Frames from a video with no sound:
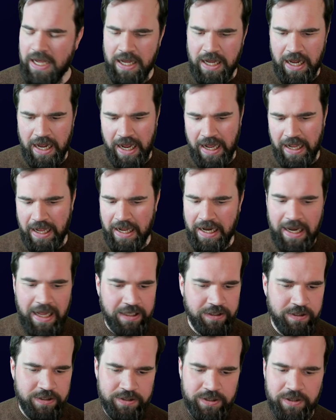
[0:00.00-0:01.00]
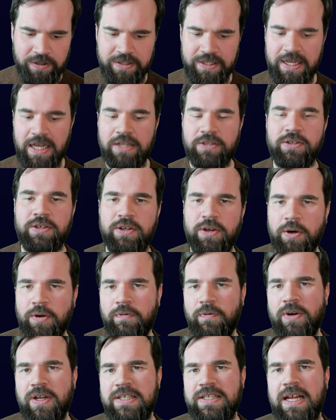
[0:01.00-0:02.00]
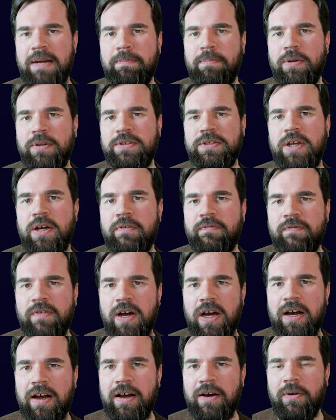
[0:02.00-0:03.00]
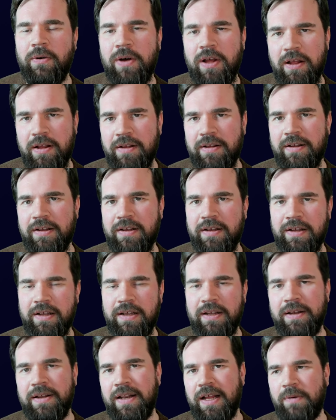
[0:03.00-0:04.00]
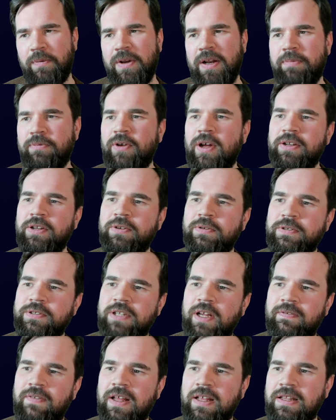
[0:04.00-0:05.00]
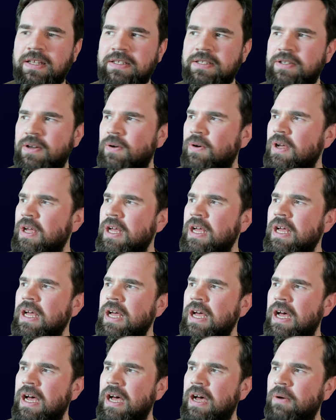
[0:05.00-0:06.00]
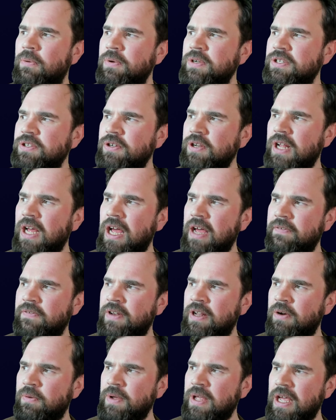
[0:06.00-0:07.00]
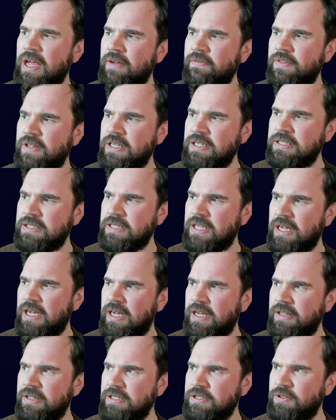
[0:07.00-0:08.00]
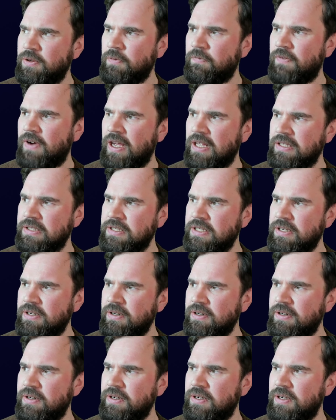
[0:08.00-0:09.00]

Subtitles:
I like to search the engine code for examples of like when I'm trying to do stuff like this. So we have these two files here.